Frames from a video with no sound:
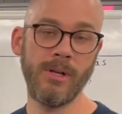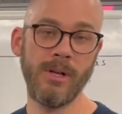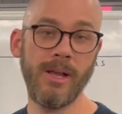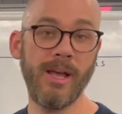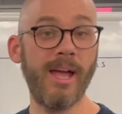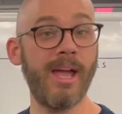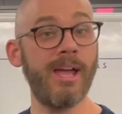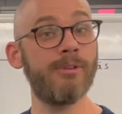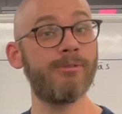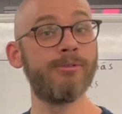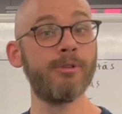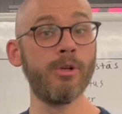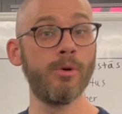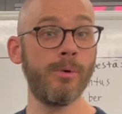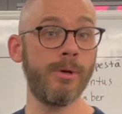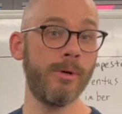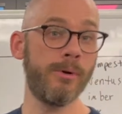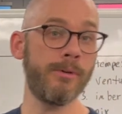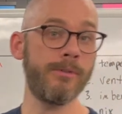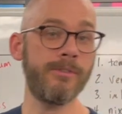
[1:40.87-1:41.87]
A
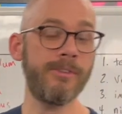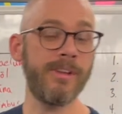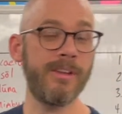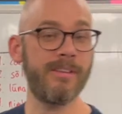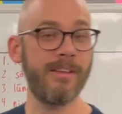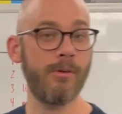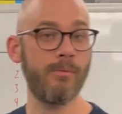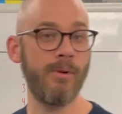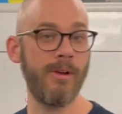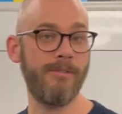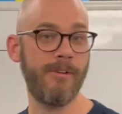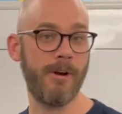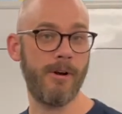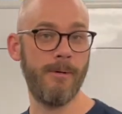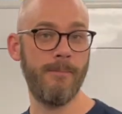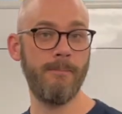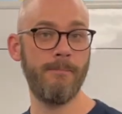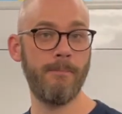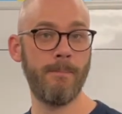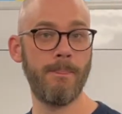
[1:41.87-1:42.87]
fluvius is a
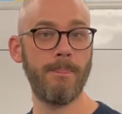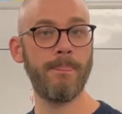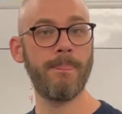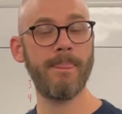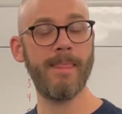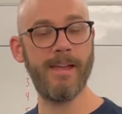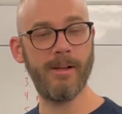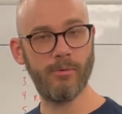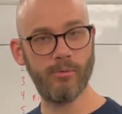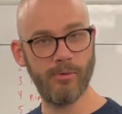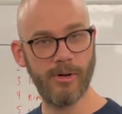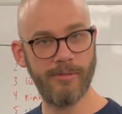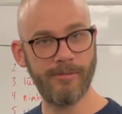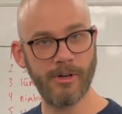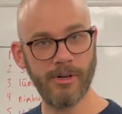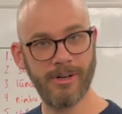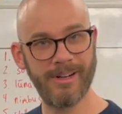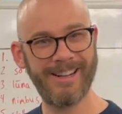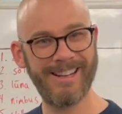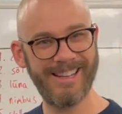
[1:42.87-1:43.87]
river. A
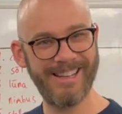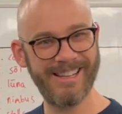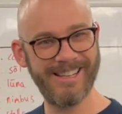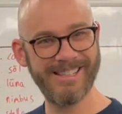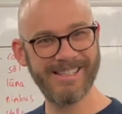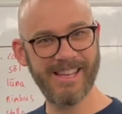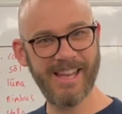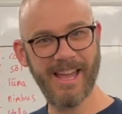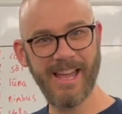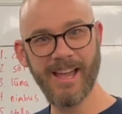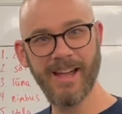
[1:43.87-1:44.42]
river is a